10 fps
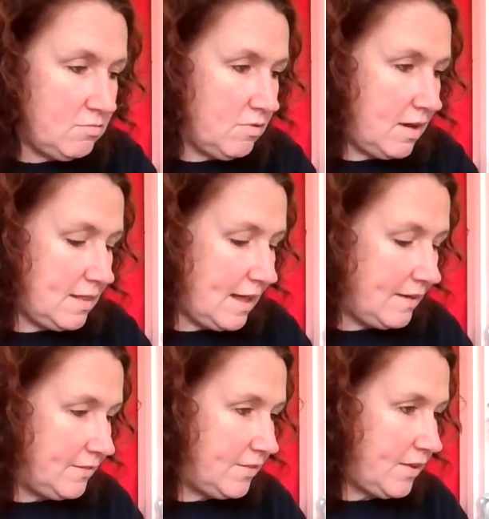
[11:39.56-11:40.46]
right
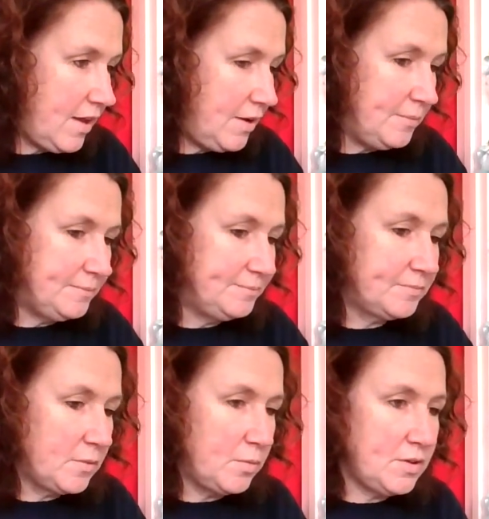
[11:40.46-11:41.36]
then, so
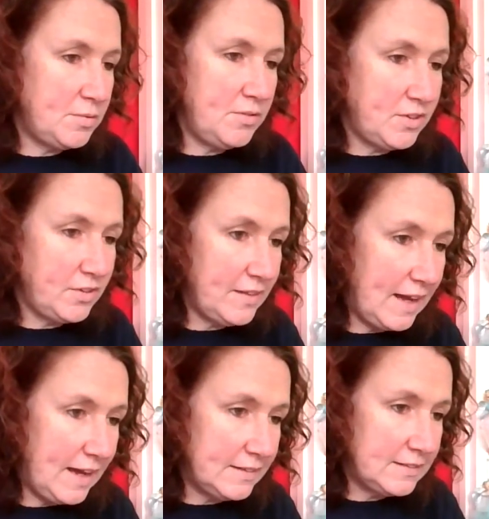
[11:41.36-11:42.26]
once we've done
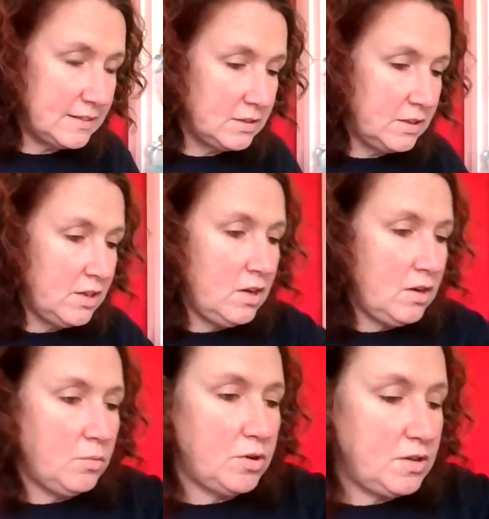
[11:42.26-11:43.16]
that,
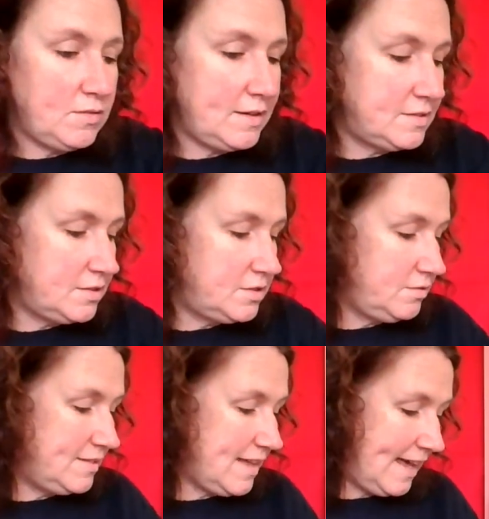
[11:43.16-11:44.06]
what you need to do
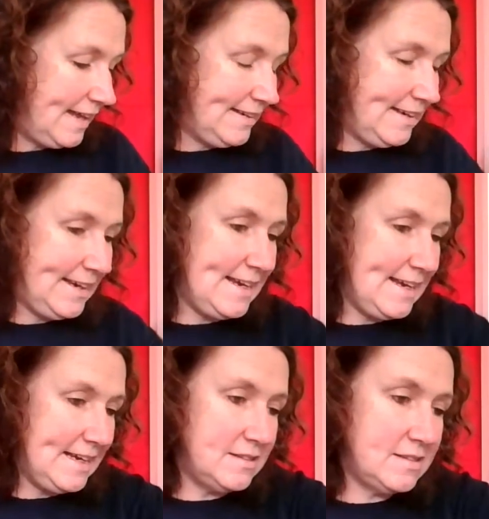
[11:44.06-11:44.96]
then
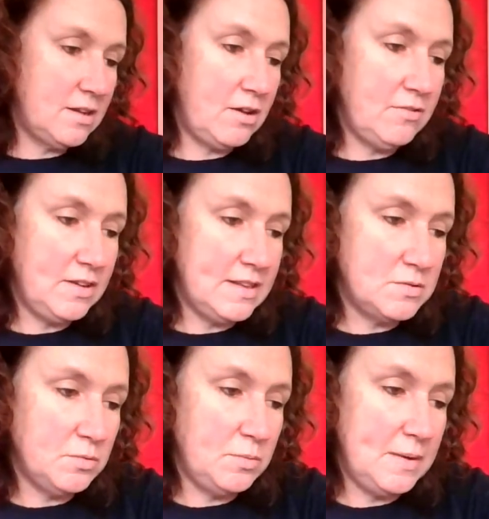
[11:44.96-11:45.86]
is, hopefully
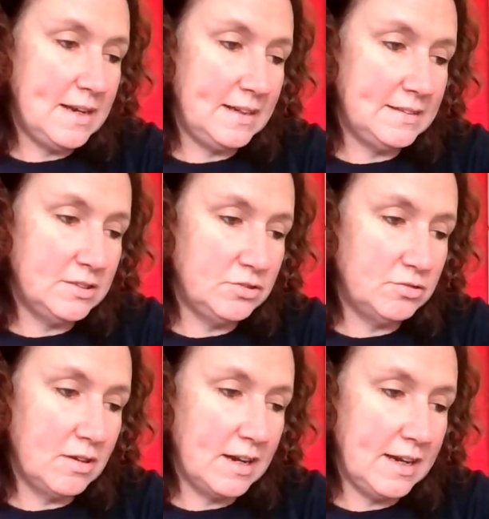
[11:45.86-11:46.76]
this will be nice and
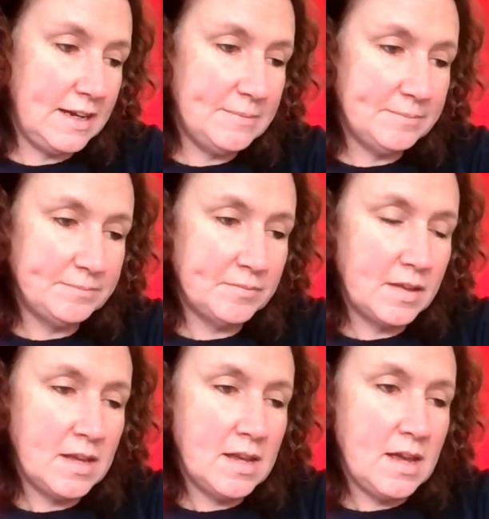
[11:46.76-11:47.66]
dry.
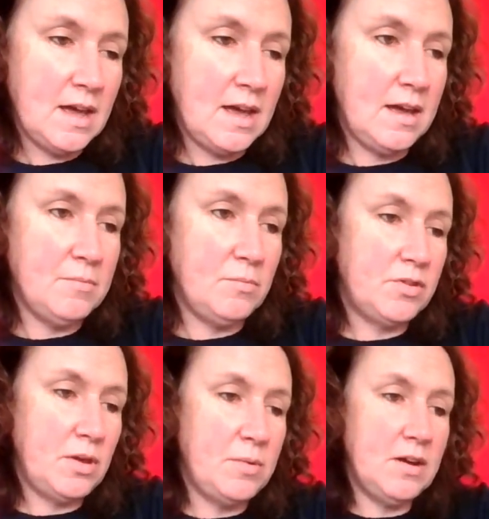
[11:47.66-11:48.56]

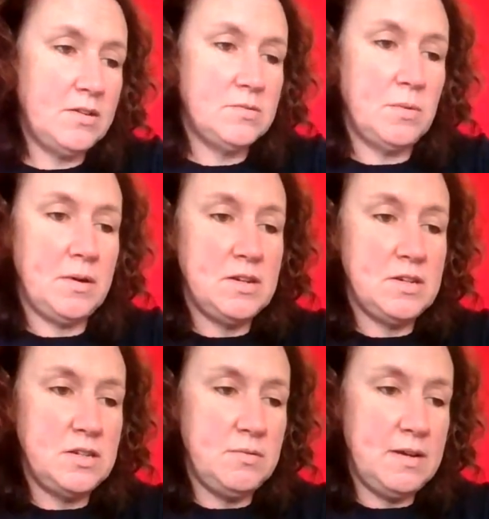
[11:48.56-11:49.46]
So what we're going to
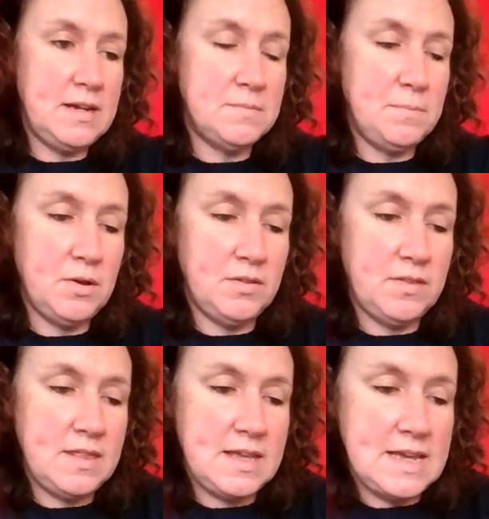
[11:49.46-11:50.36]
do is put
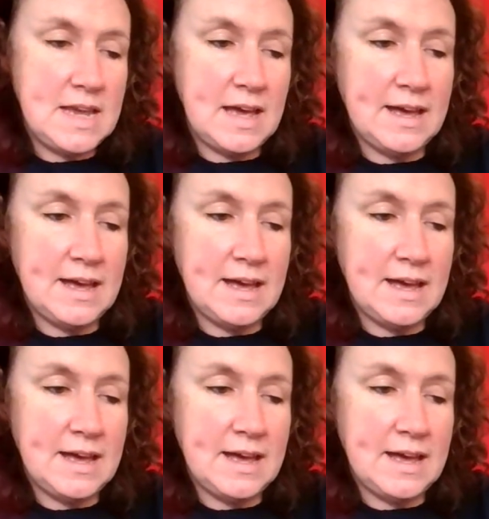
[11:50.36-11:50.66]
the